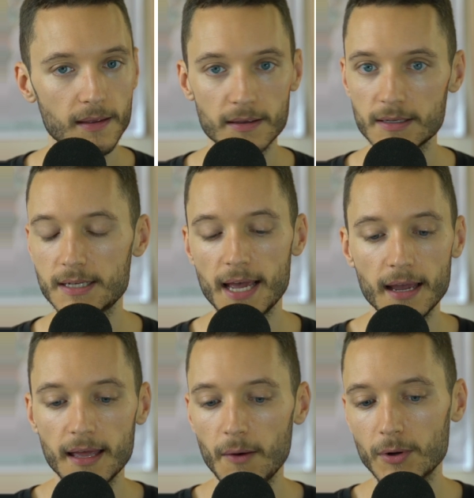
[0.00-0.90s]
Saying
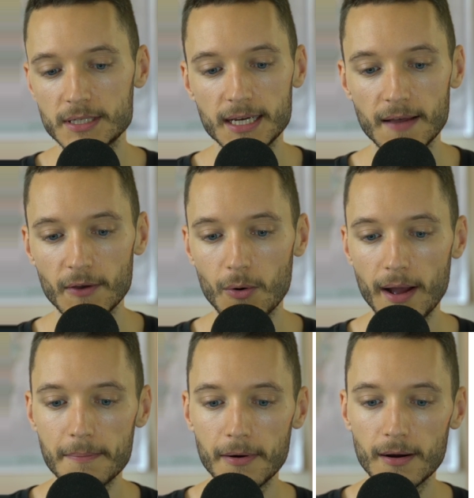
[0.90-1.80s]
it, once again, the
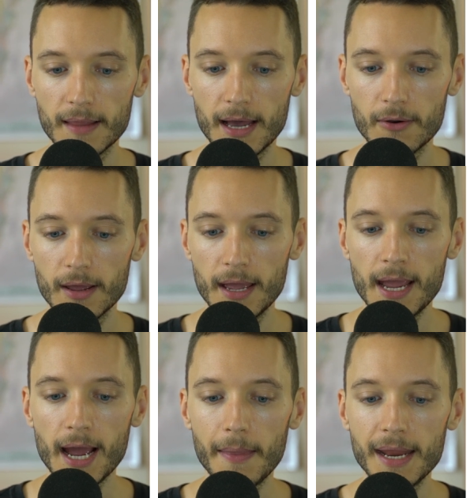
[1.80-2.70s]
quiet part loud.
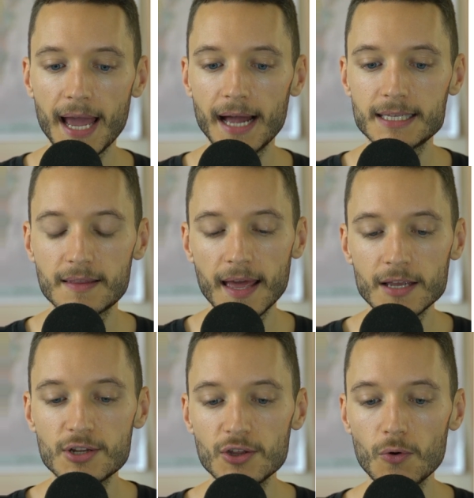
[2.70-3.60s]
And then he adds, thanks
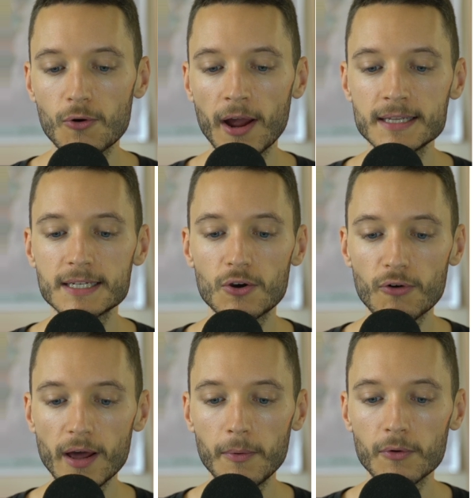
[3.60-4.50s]
to Ukraine's
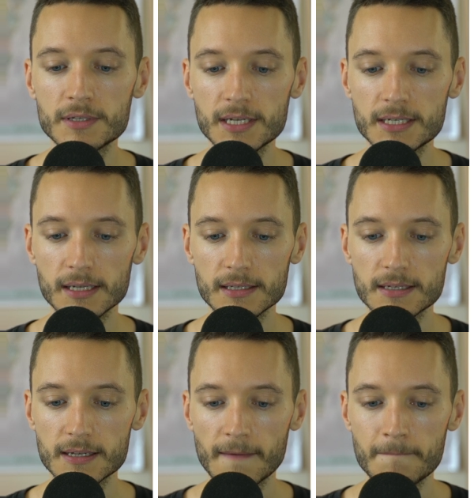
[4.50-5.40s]
incredible
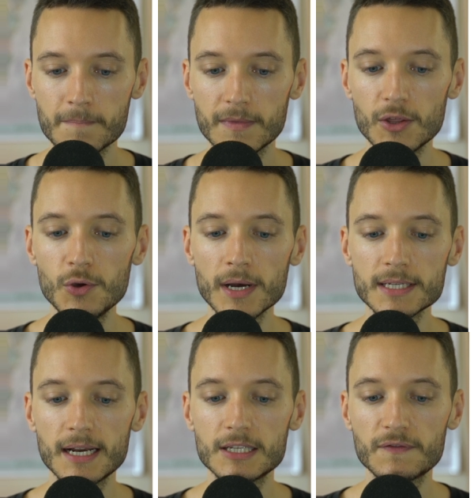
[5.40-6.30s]
resistance, the U.S.
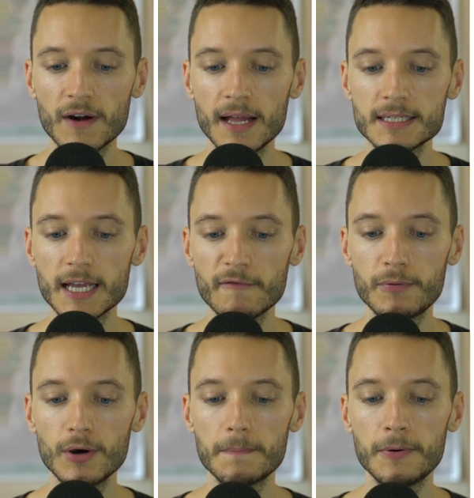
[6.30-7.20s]
and its friends have
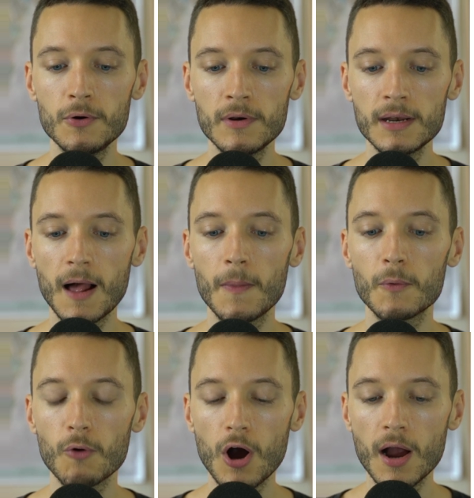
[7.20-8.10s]
put Putin on the
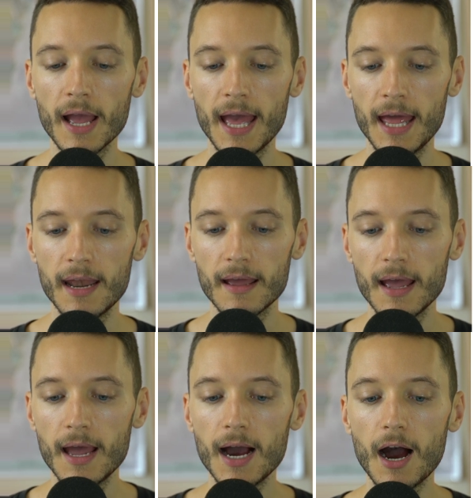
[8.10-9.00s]
wrong end
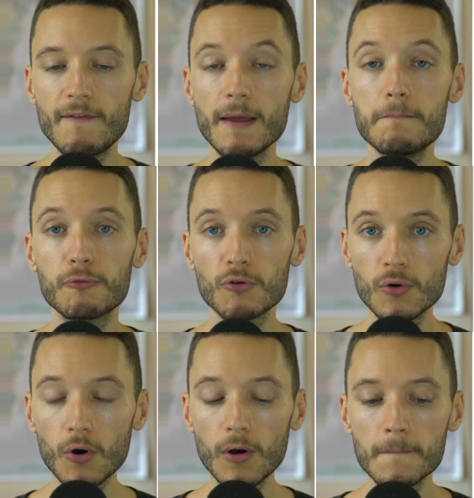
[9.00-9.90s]
of a
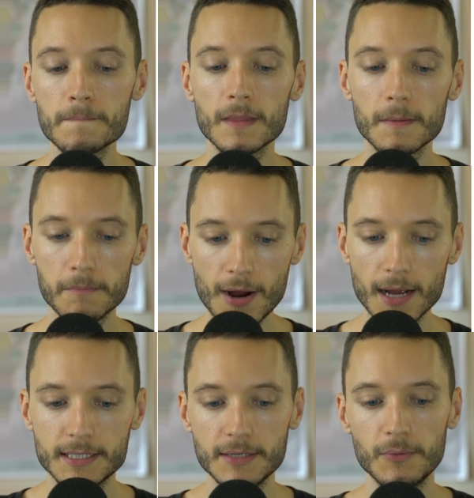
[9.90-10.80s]
brutal
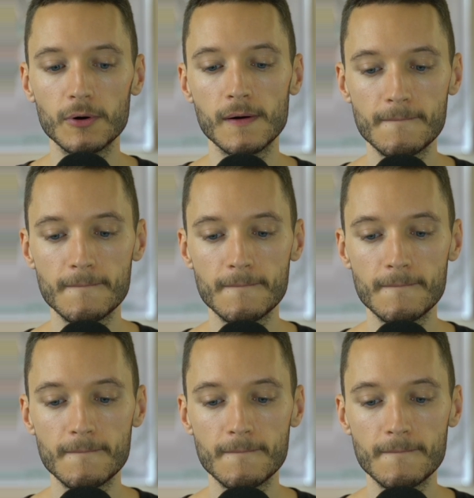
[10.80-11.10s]
proxy war.